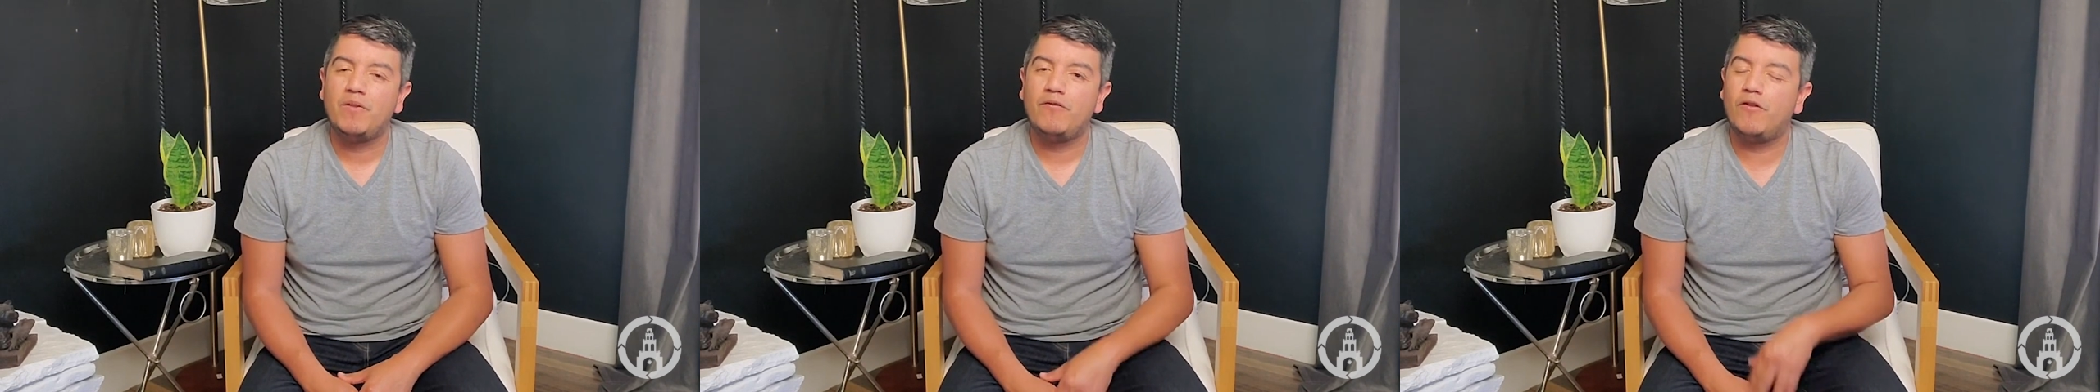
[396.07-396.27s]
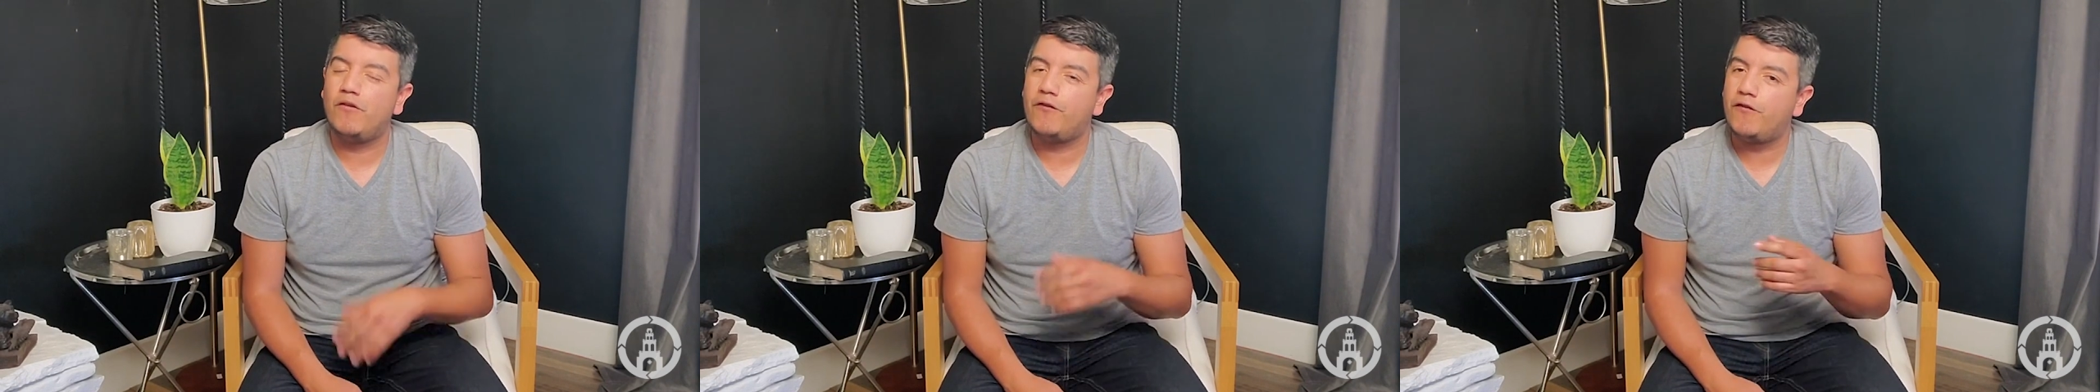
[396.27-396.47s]

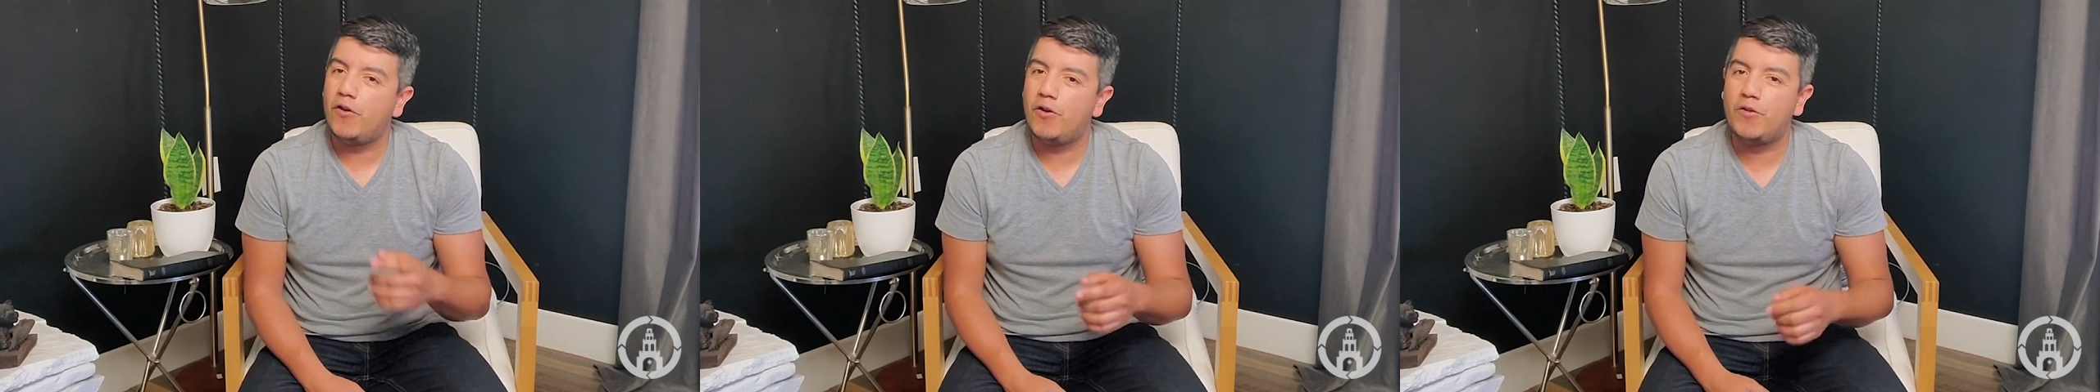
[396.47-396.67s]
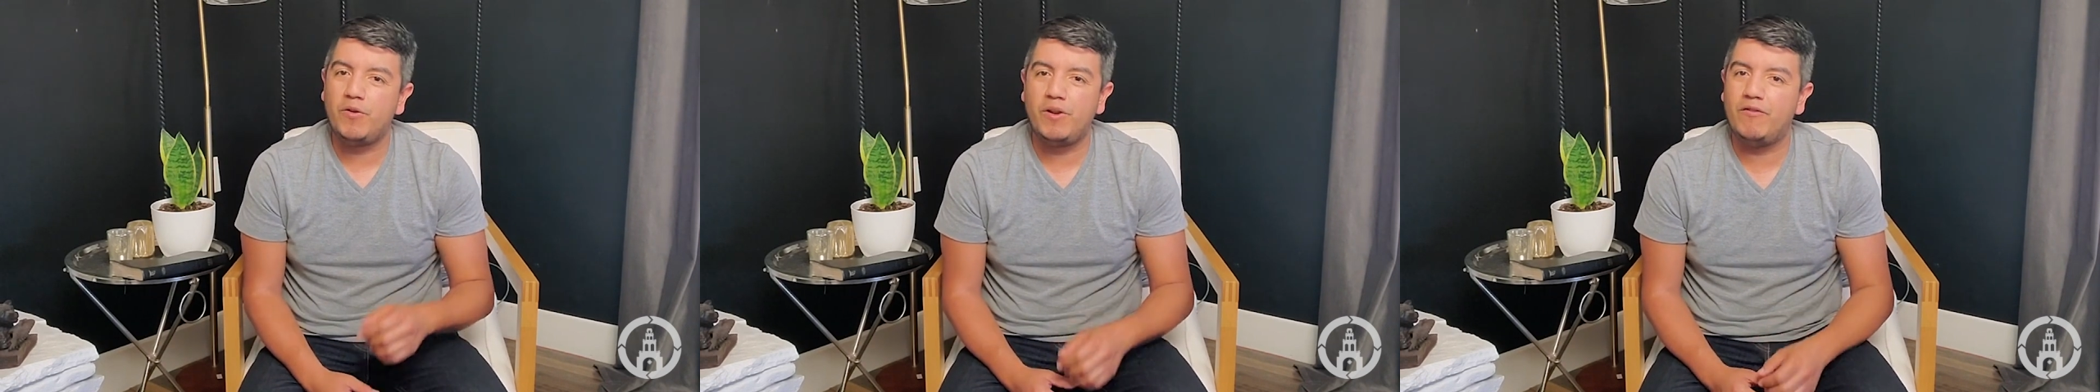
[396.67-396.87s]
for
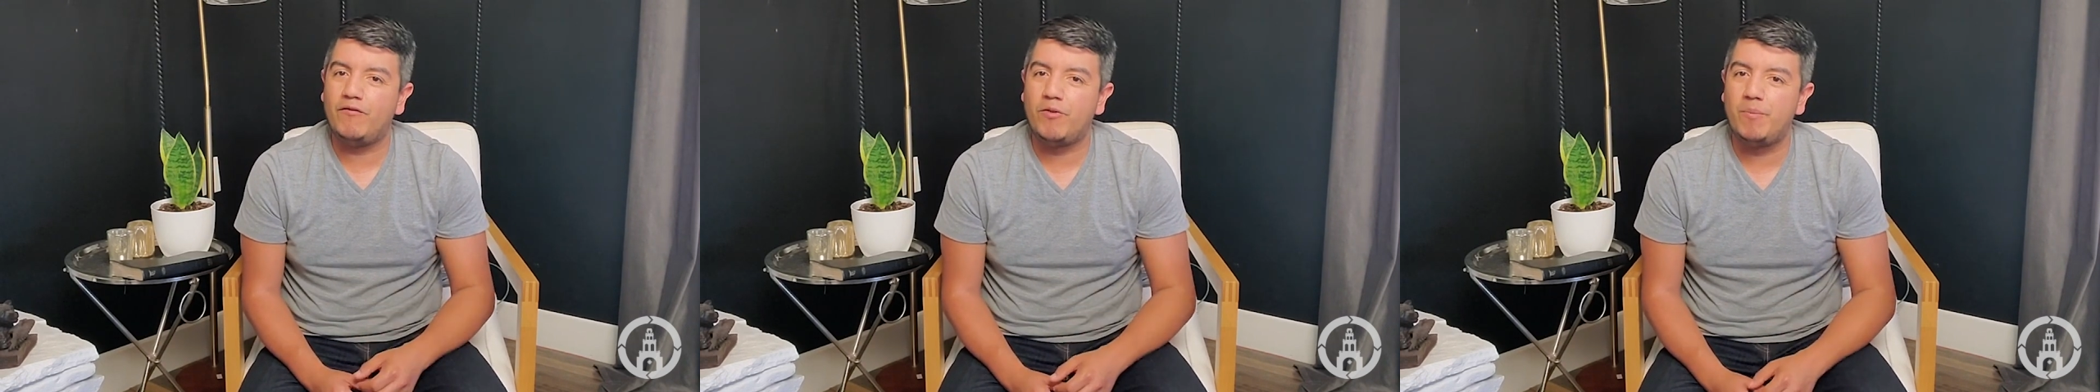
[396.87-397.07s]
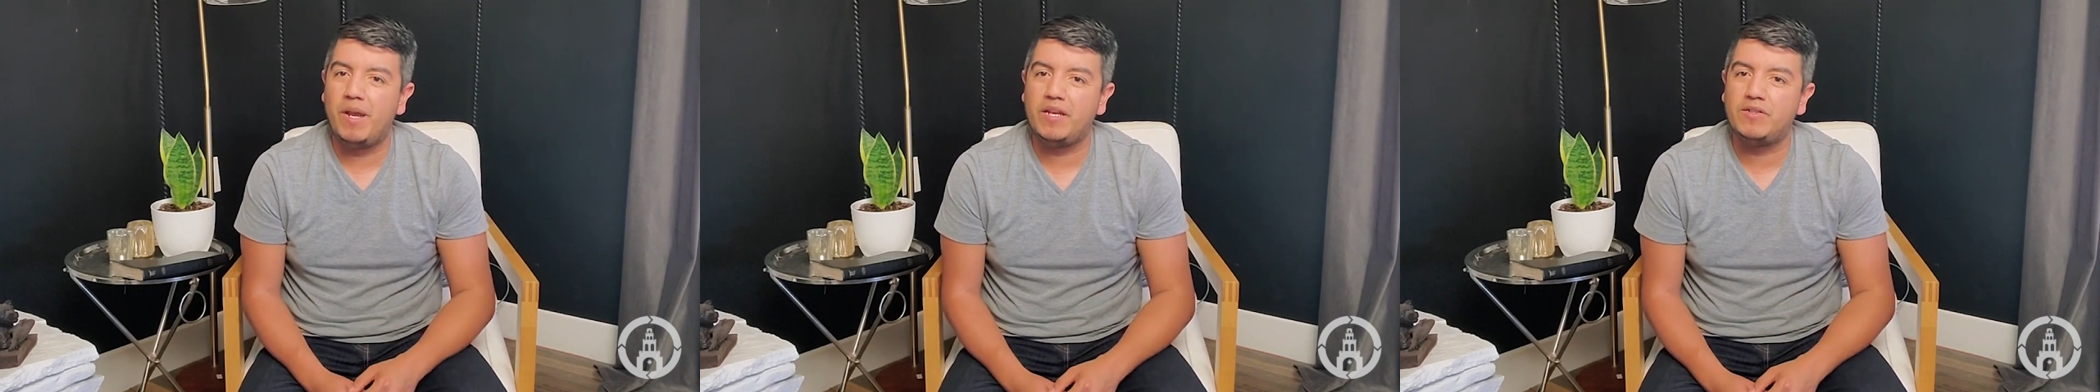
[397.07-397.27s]
further
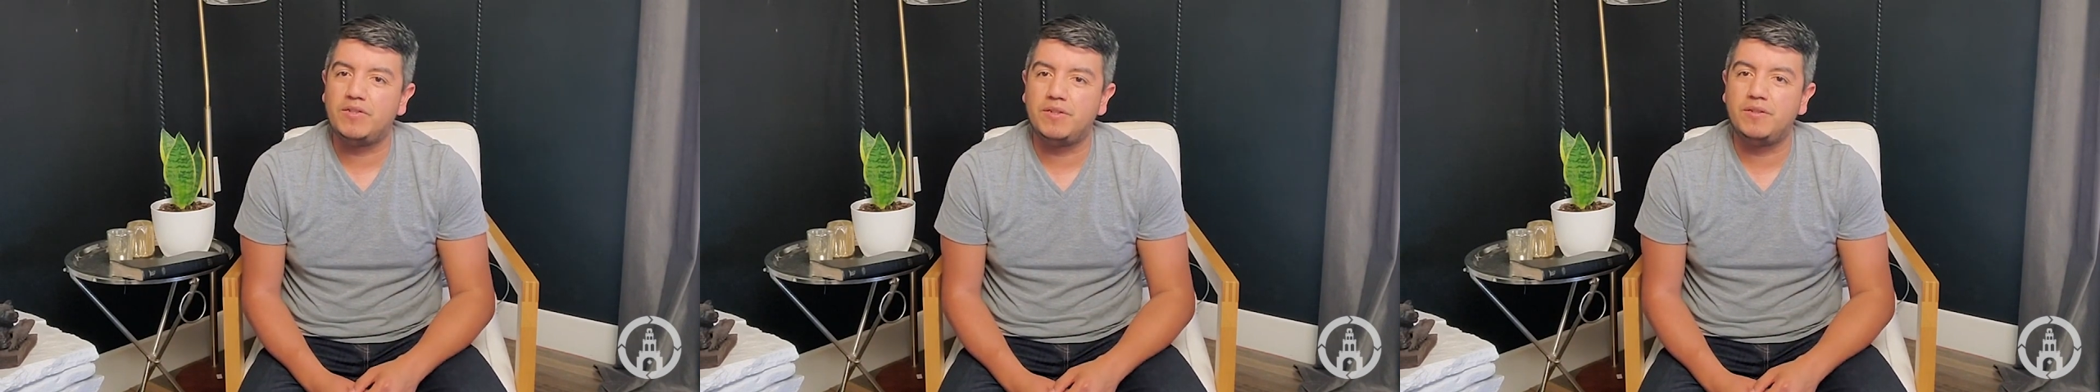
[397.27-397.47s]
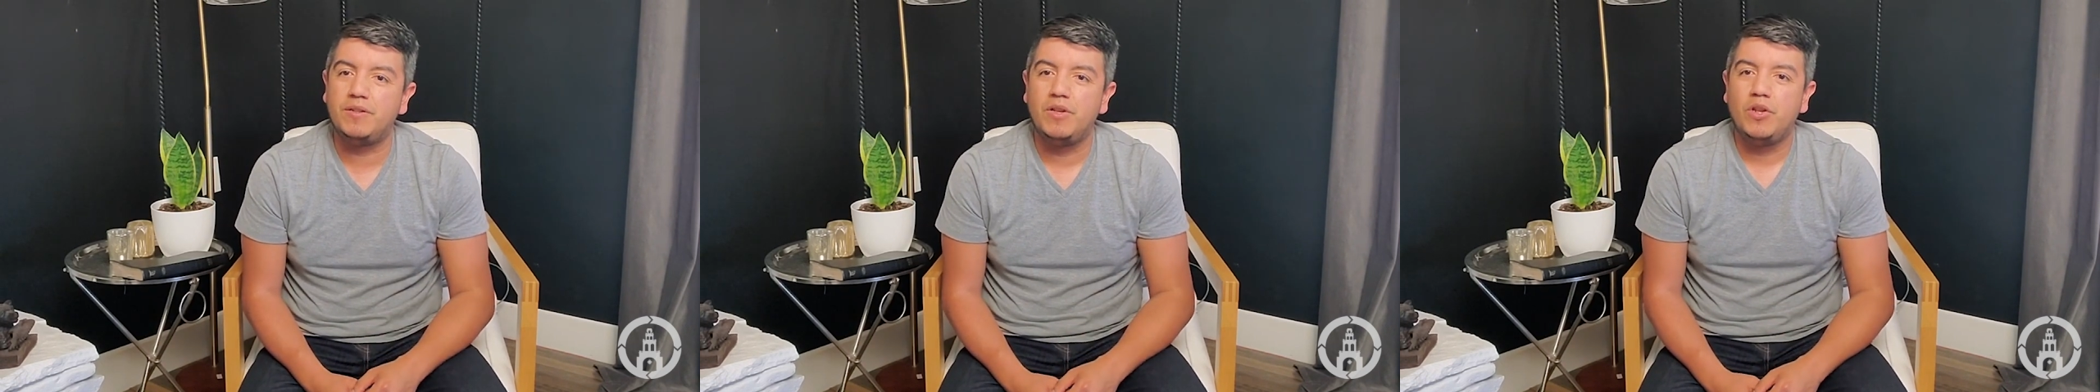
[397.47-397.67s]

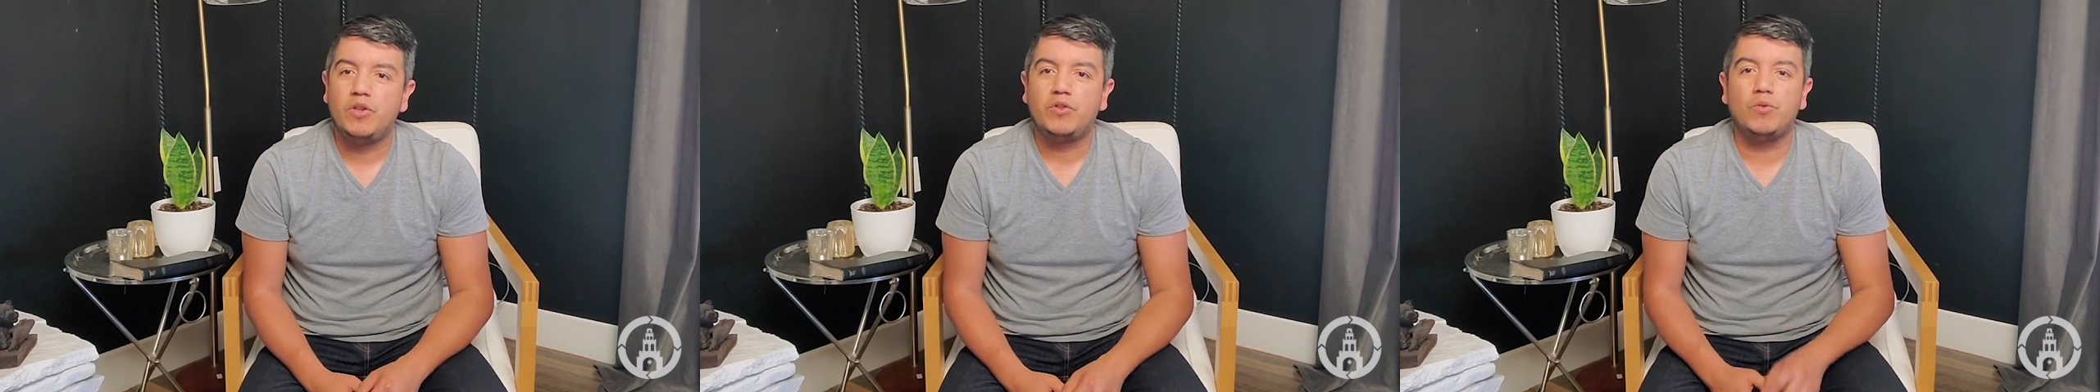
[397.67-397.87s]
information